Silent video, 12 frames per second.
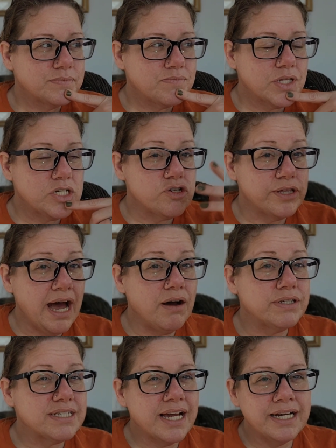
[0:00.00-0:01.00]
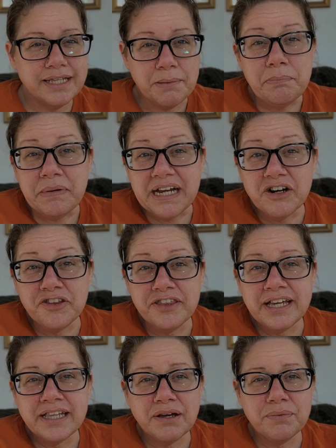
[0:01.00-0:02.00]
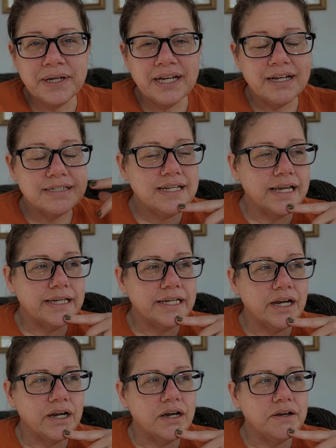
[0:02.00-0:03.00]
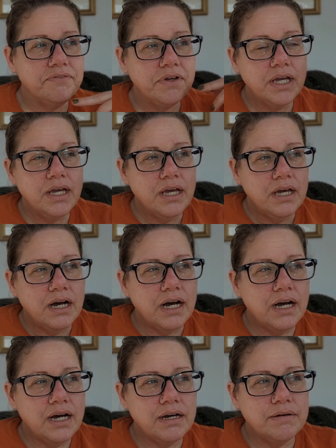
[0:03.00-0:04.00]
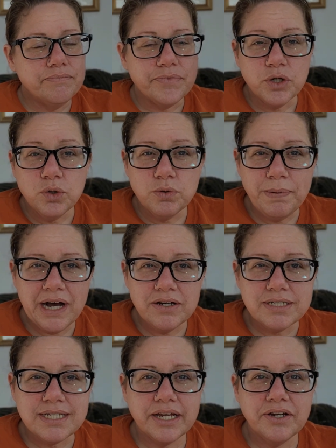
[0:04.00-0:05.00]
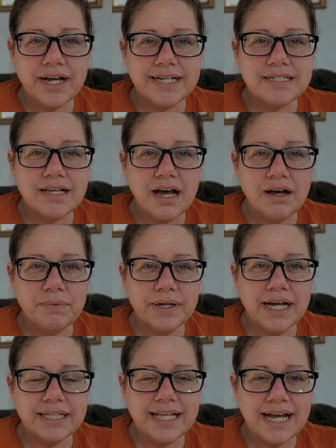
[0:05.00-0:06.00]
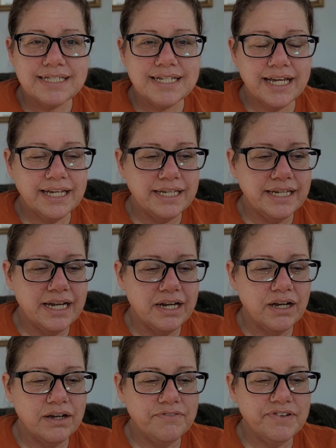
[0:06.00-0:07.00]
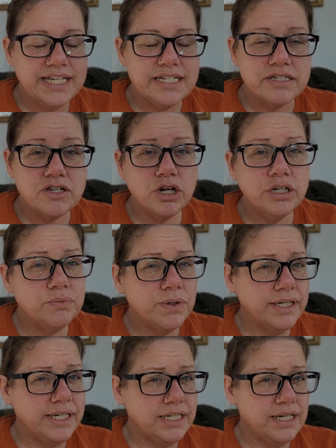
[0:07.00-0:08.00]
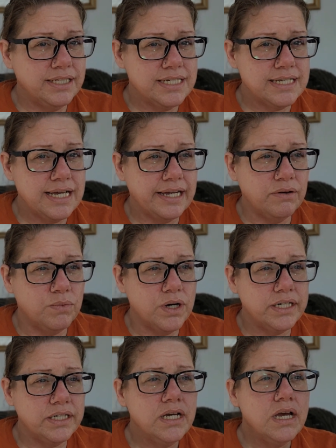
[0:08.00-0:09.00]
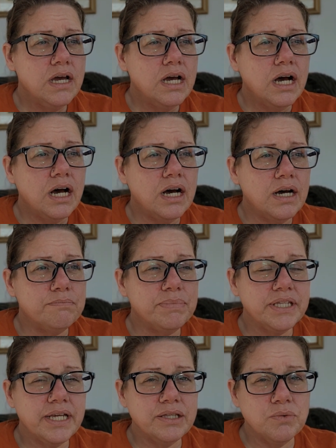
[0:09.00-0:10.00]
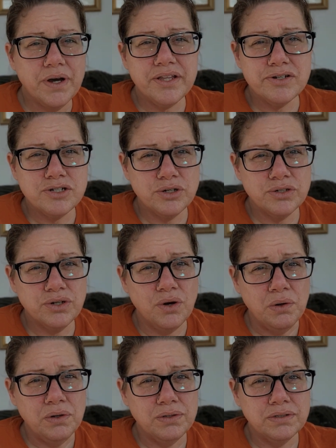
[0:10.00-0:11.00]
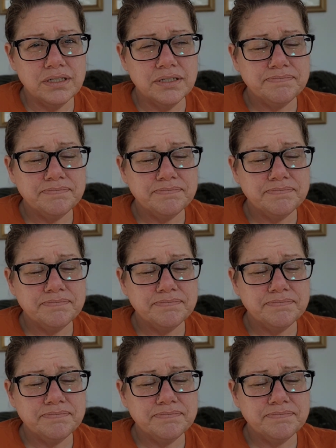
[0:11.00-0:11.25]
So that was kind of the bigger thing that we got taken care of. The hoop house that you guys saw, we got that taken care of. He started working on the second one, but then the weather turned cold